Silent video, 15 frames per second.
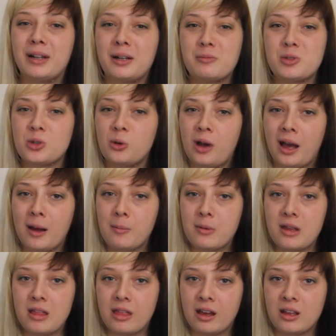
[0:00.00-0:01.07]
I'm so
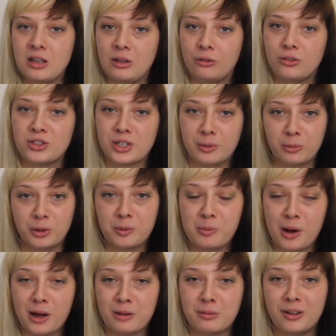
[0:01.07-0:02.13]
happy that you've stumbled
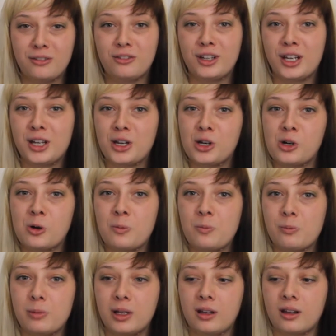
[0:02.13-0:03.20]
upon my video,
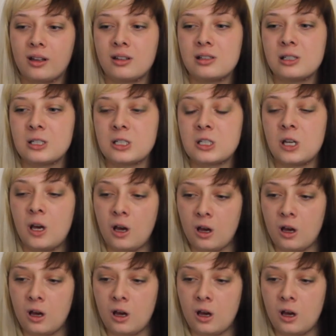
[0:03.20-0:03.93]
because